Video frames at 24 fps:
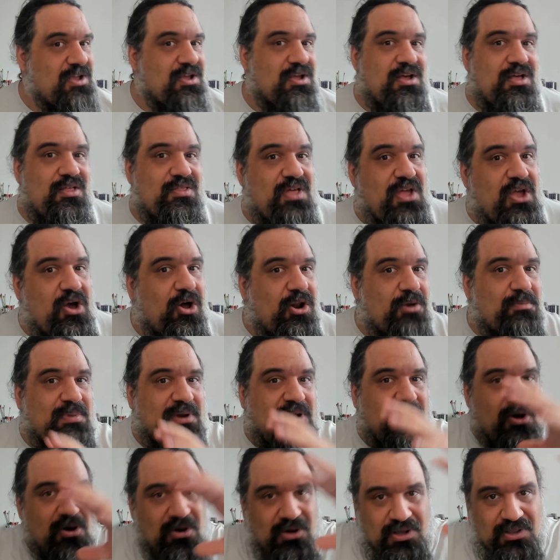They all
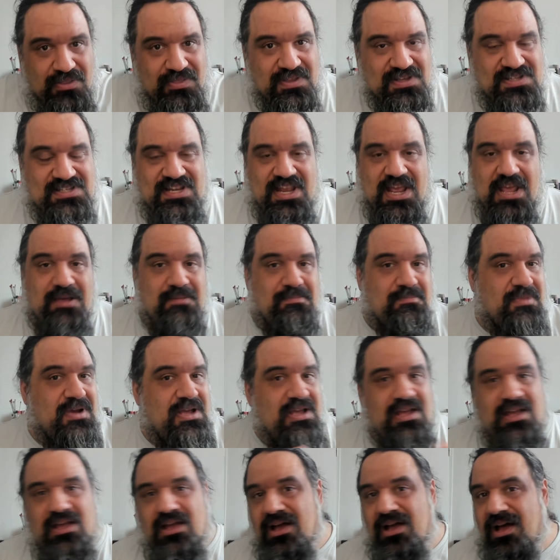belong in the same
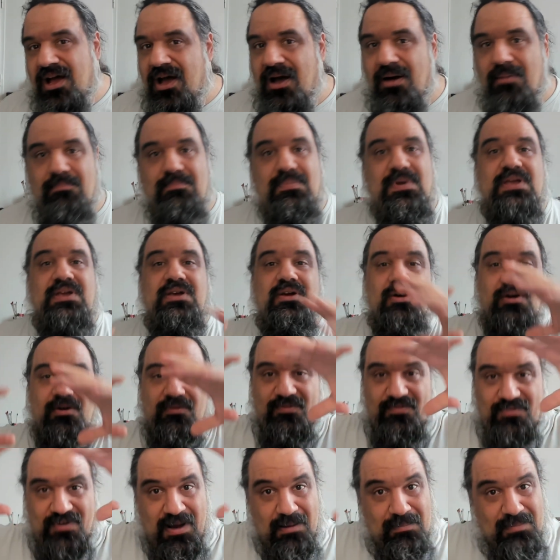big
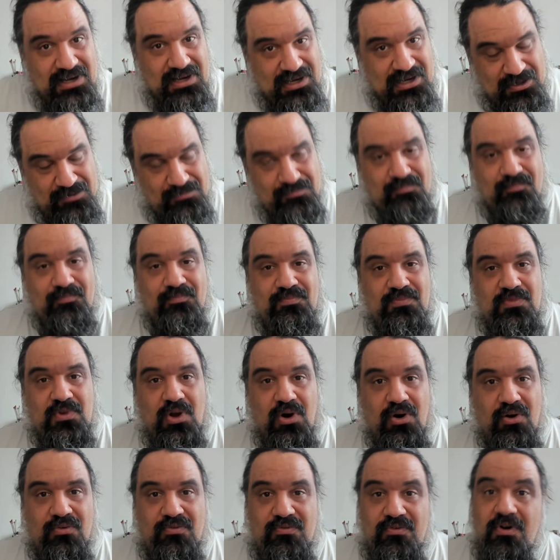family
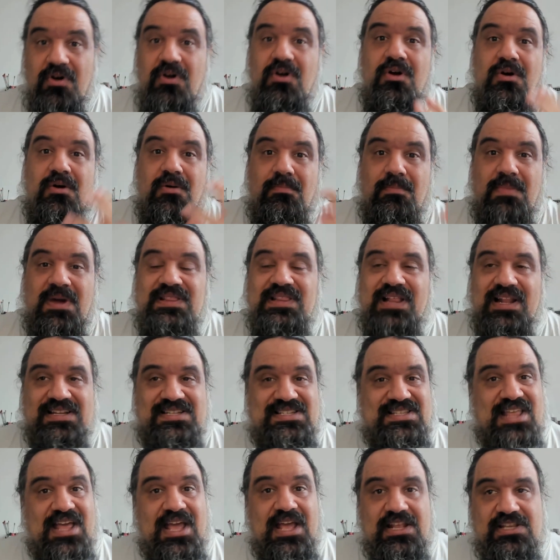of mental
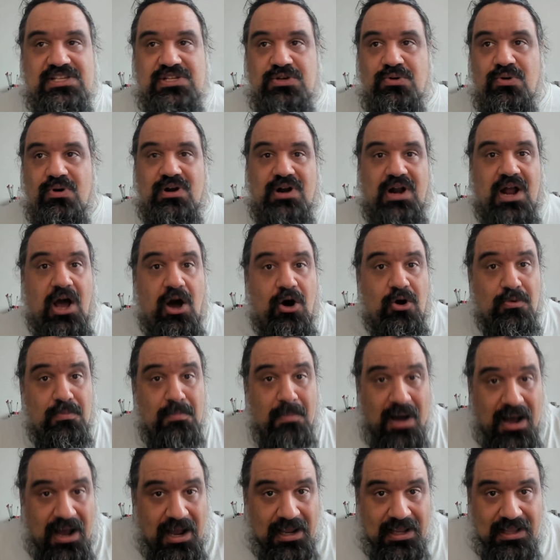states where our
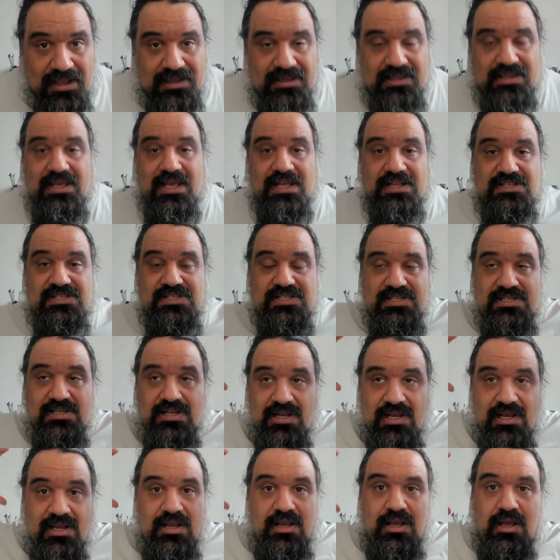mind gets
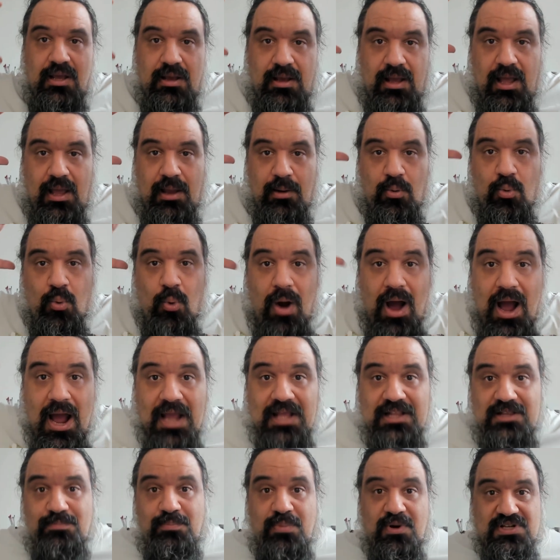a
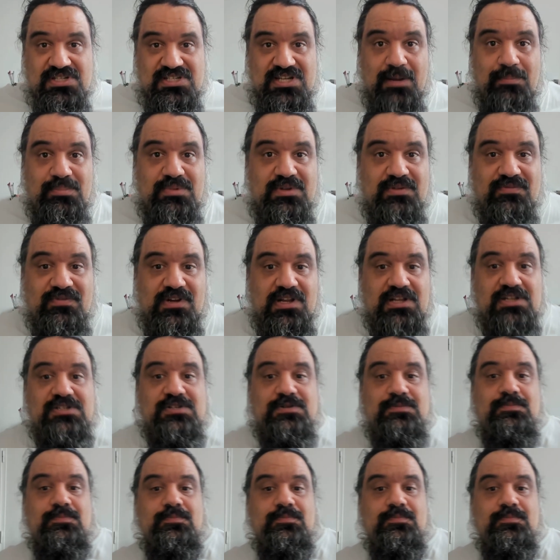wide perceptiveness.